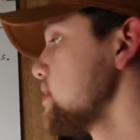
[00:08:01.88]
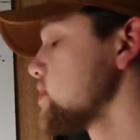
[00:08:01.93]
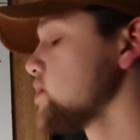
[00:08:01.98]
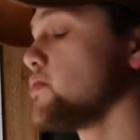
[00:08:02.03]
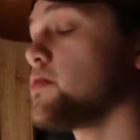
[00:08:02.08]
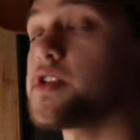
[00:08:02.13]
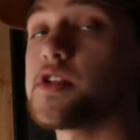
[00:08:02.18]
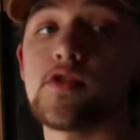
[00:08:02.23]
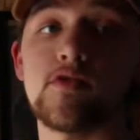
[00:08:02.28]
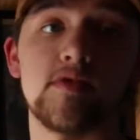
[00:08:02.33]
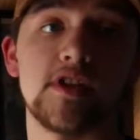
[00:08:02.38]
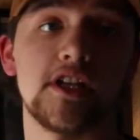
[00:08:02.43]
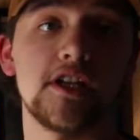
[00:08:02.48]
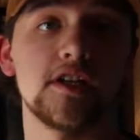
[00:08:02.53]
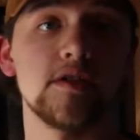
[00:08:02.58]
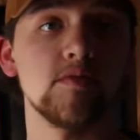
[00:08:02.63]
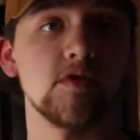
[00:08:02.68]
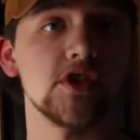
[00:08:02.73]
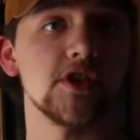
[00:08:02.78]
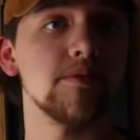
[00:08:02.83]
So what do we
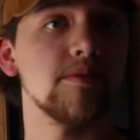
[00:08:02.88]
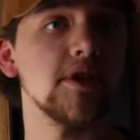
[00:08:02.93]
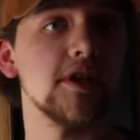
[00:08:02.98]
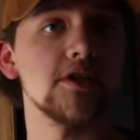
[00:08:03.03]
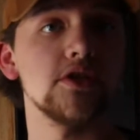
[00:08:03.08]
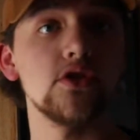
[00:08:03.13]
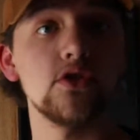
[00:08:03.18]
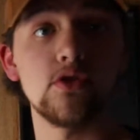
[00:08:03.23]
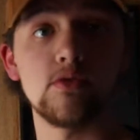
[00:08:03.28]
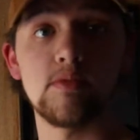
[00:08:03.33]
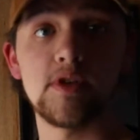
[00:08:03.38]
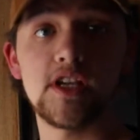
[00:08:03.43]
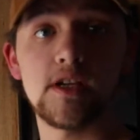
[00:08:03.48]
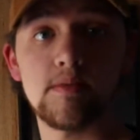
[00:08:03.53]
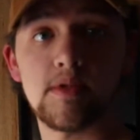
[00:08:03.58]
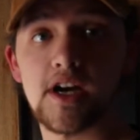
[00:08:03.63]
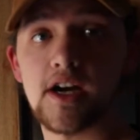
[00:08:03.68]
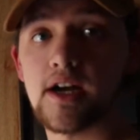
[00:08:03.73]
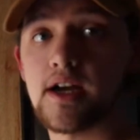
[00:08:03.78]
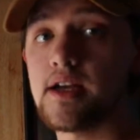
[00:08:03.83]
need to multiply 2b
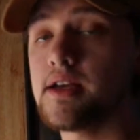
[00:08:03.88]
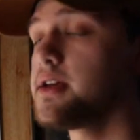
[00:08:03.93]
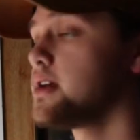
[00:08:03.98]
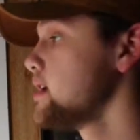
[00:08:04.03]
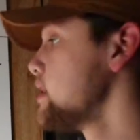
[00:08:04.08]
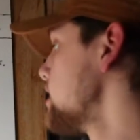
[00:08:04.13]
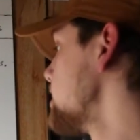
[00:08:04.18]
by